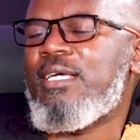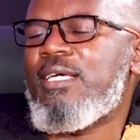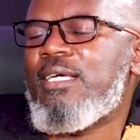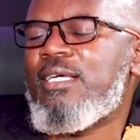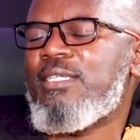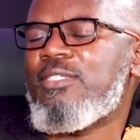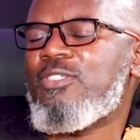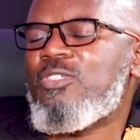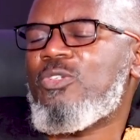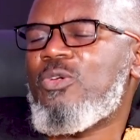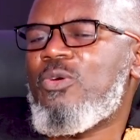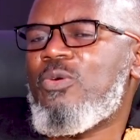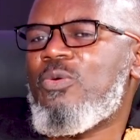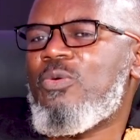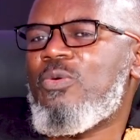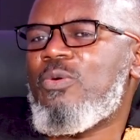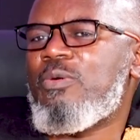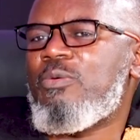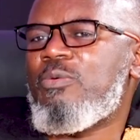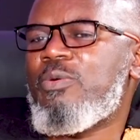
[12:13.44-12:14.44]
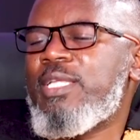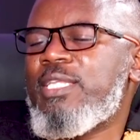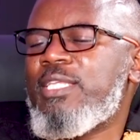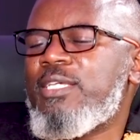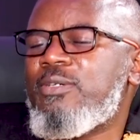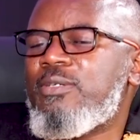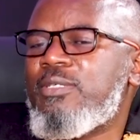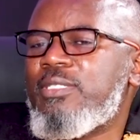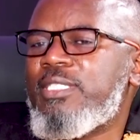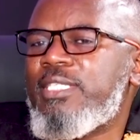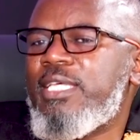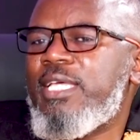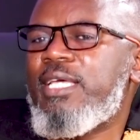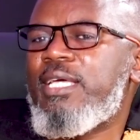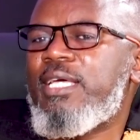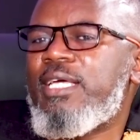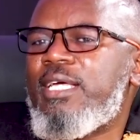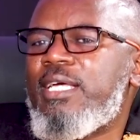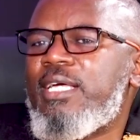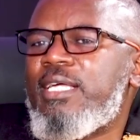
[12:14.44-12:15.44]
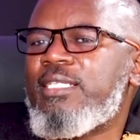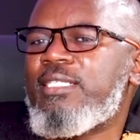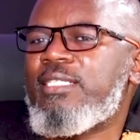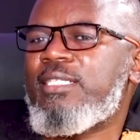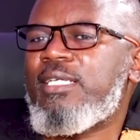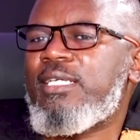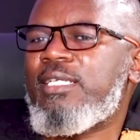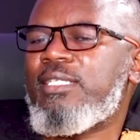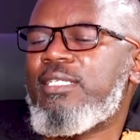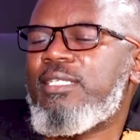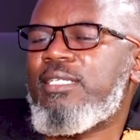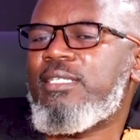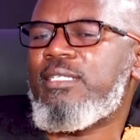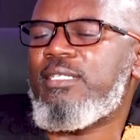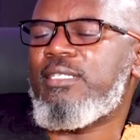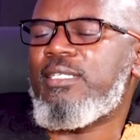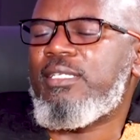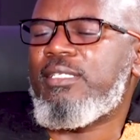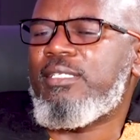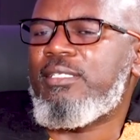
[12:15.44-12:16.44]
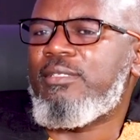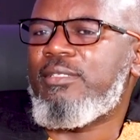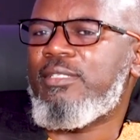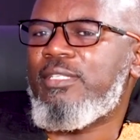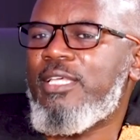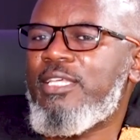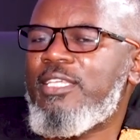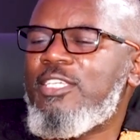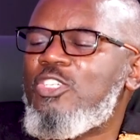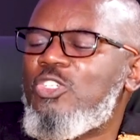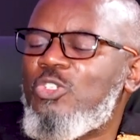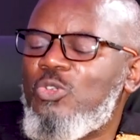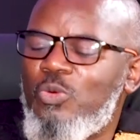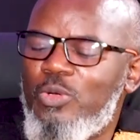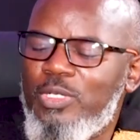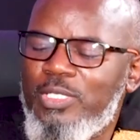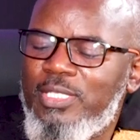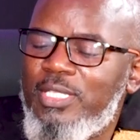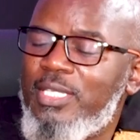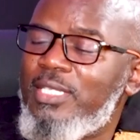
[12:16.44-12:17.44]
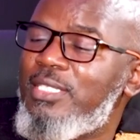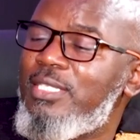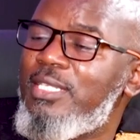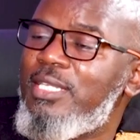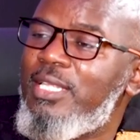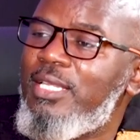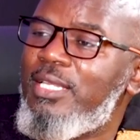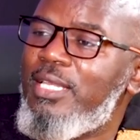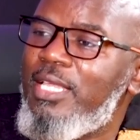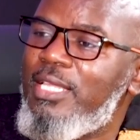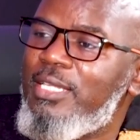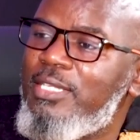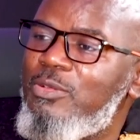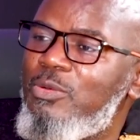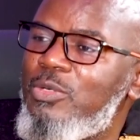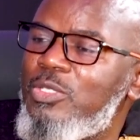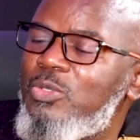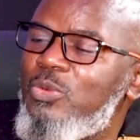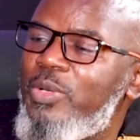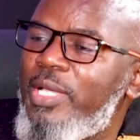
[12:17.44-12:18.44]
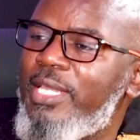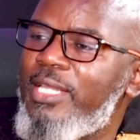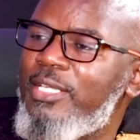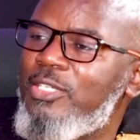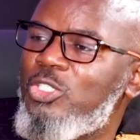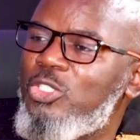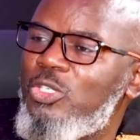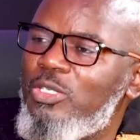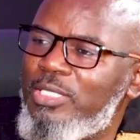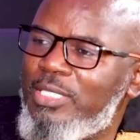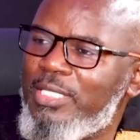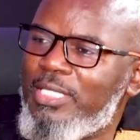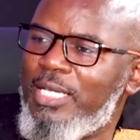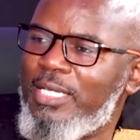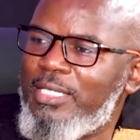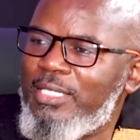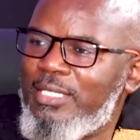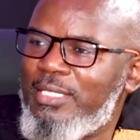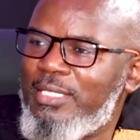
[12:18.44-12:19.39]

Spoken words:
So when he got there, and the issue was that the lady was wearing short skirt,